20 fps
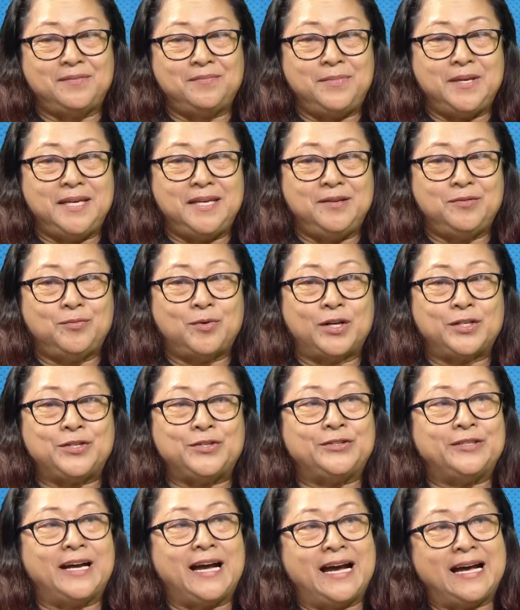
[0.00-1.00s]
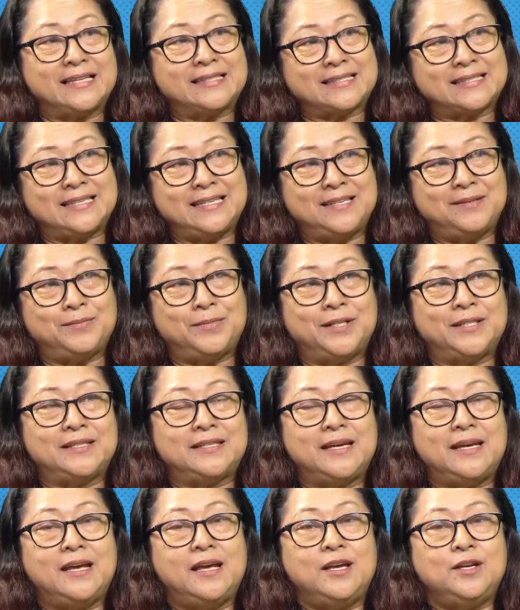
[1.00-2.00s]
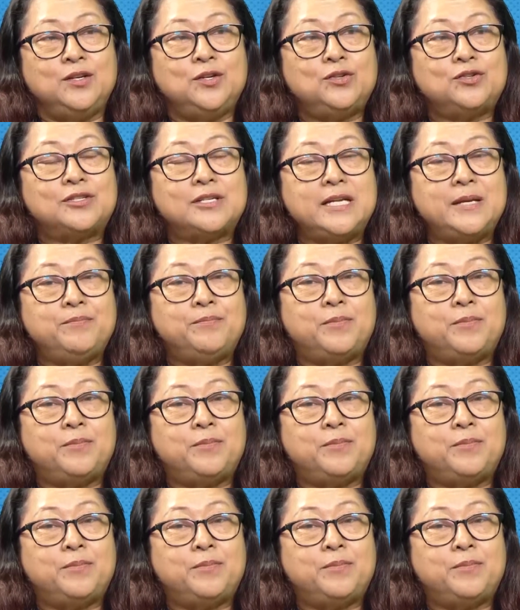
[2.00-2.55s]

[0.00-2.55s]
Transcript: be what you're asking, but usually